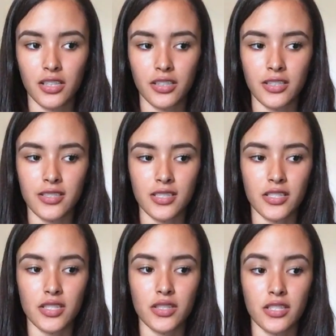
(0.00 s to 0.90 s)
This
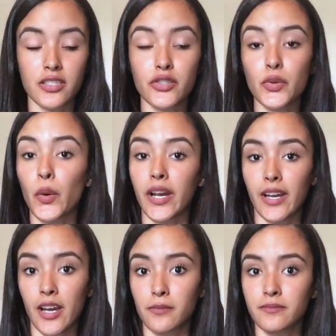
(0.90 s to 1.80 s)
is who I
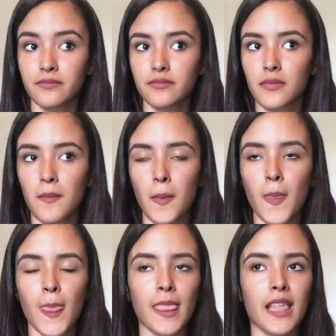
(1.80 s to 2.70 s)
am.
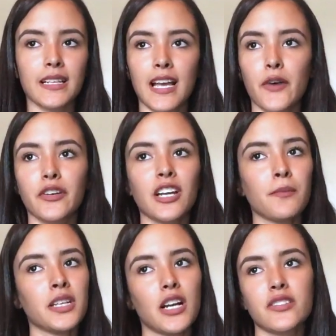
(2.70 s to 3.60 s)
Now,
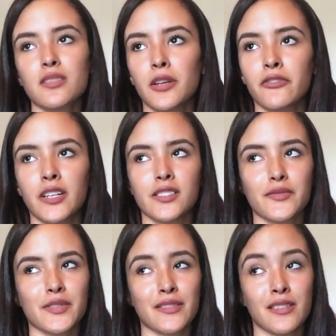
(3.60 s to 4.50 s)
coming out to my friends
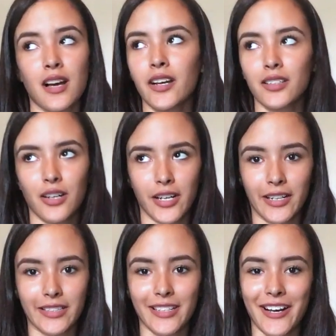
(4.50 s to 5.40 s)
was not
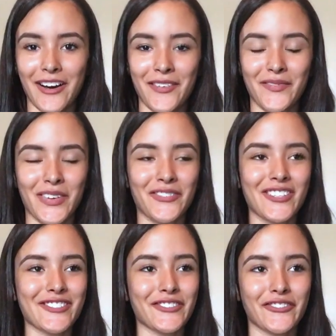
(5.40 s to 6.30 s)
hard. My
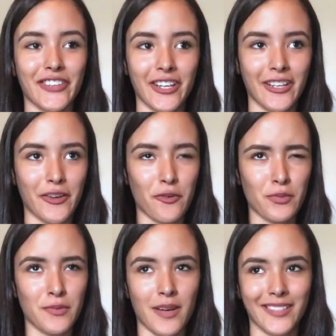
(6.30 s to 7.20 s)
friends are very
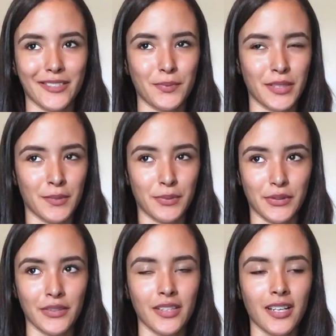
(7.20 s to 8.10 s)
open-minded
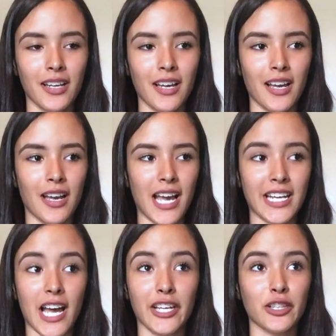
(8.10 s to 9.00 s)
people
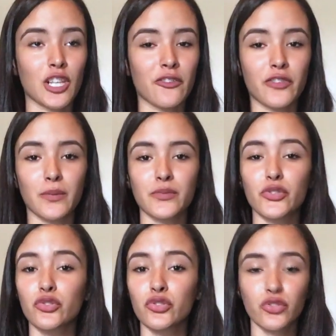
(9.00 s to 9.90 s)
and I love them
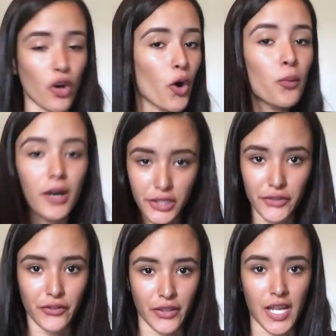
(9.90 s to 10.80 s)
so
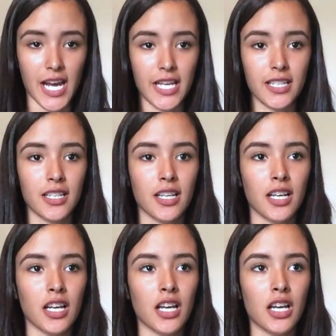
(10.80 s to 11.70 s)
much for that.
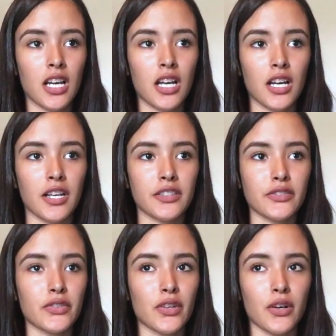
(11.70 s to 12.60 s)

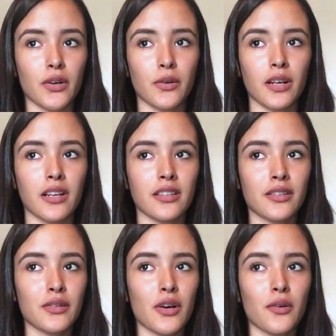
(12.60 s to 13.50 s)
So,
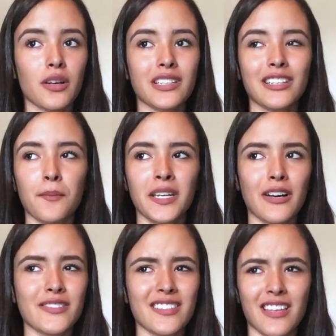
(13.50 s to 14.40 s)
you know, coming
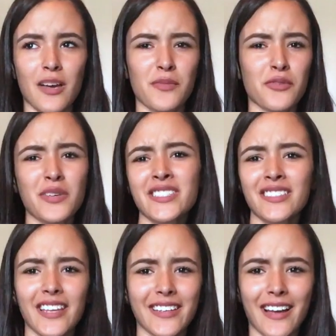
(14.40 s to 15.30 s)
out to them, it
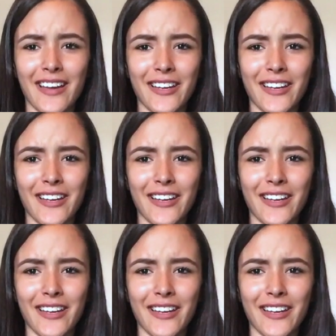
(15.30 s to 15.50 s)
wasn't like